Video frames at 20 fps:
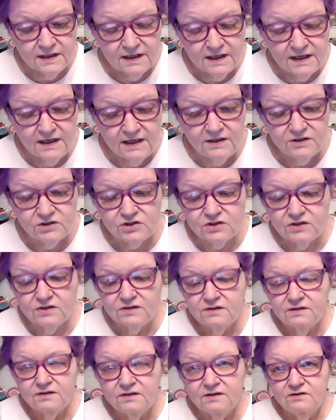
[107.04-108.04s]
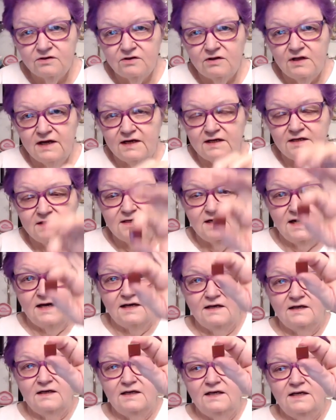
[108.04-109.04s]
each, they're like a
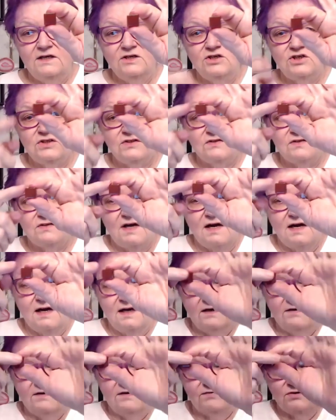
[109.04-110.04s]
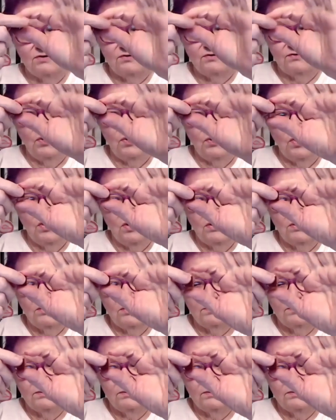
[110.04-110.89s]
die. Each side, if there's four